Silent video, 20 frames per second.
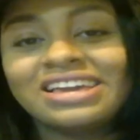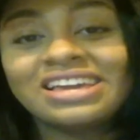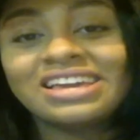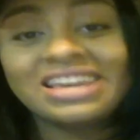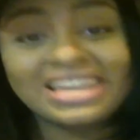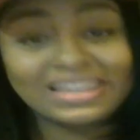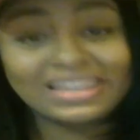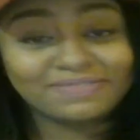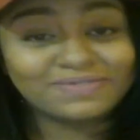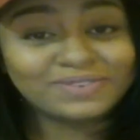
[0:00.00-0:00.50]

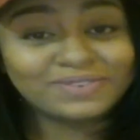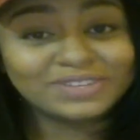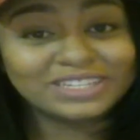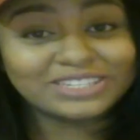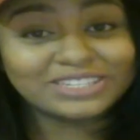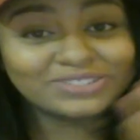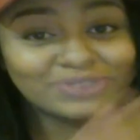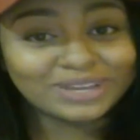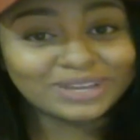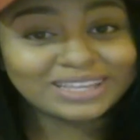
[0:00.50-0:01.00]
If you
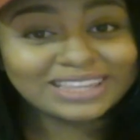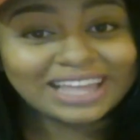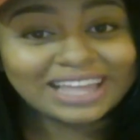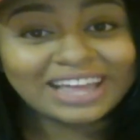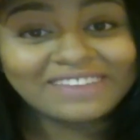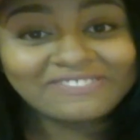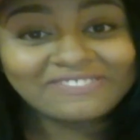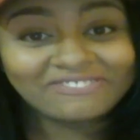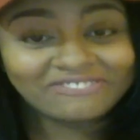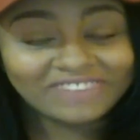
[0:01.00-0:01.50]
enjoyed
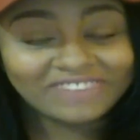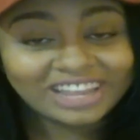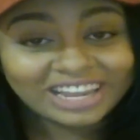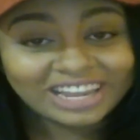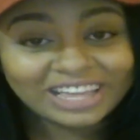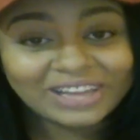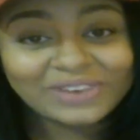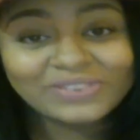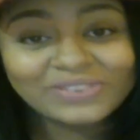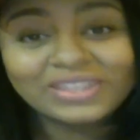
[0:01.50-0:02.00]
that
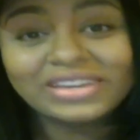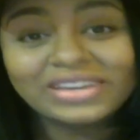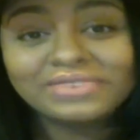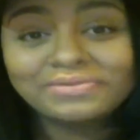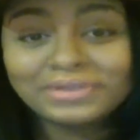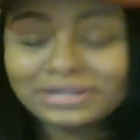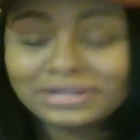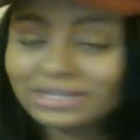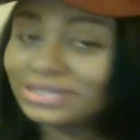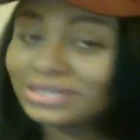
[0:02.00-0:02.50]
video, the
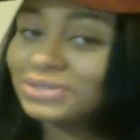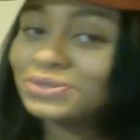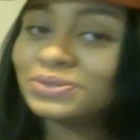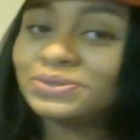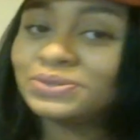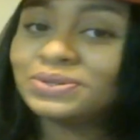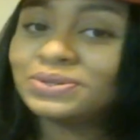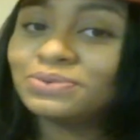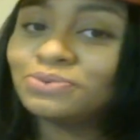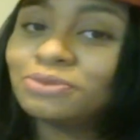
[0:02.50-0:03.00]

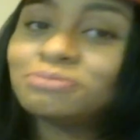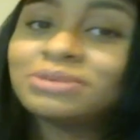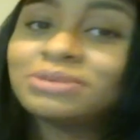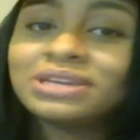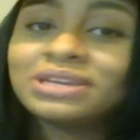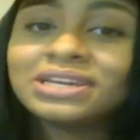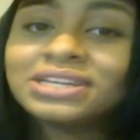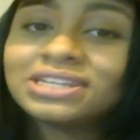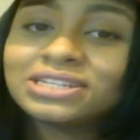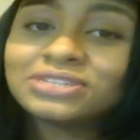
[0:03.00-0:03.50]
original will
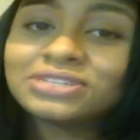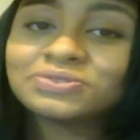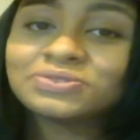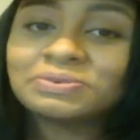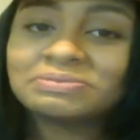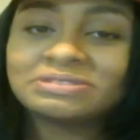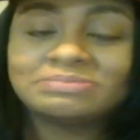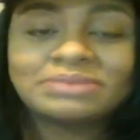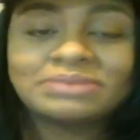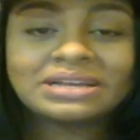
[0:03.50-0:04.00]
be in the
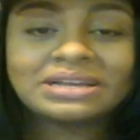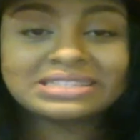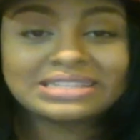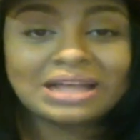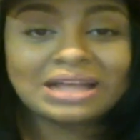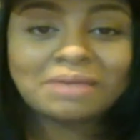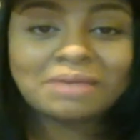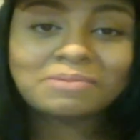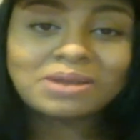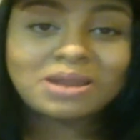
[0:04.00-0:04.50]
description box
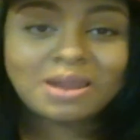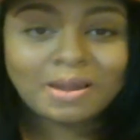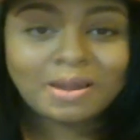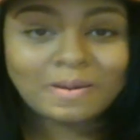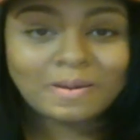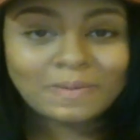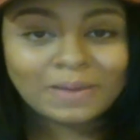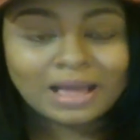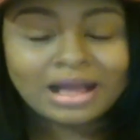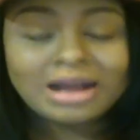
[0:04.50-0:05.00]
down
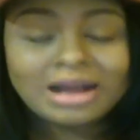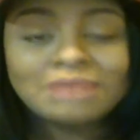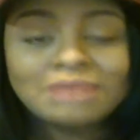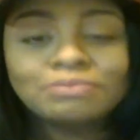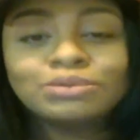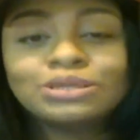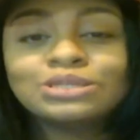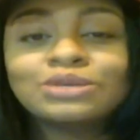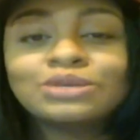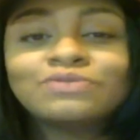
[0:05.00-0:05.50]
below.
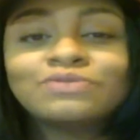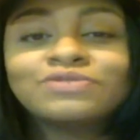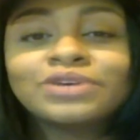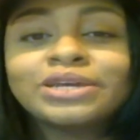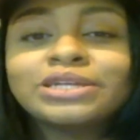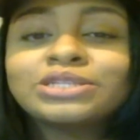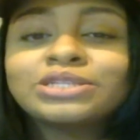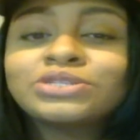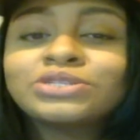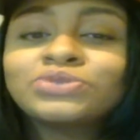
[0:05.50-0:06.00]
Please don't
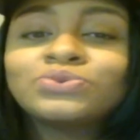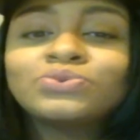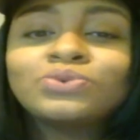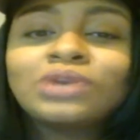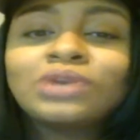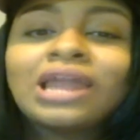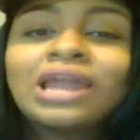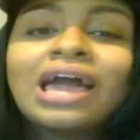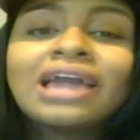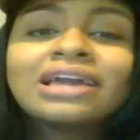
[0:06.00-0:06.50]
forget to
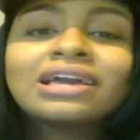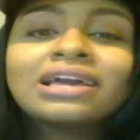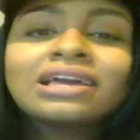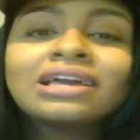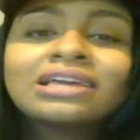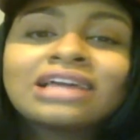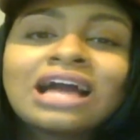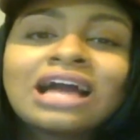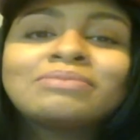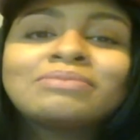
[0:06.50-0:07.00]

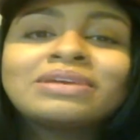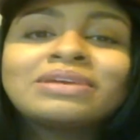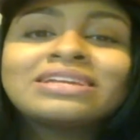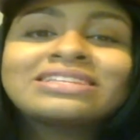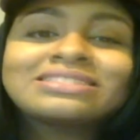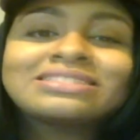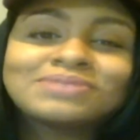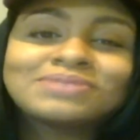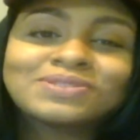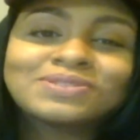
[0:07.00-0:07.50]
like, comment,
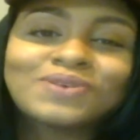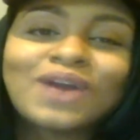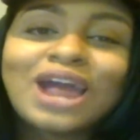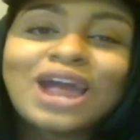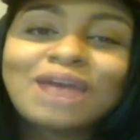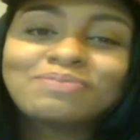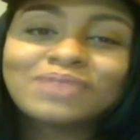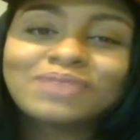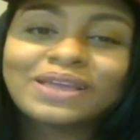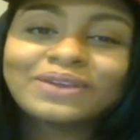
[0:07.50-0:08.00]
and
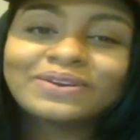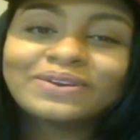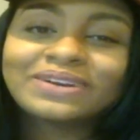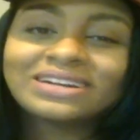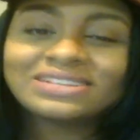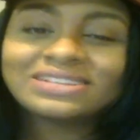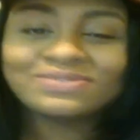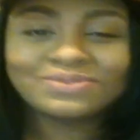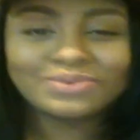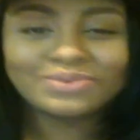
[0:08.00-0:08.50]
subscribe. Thank you guys for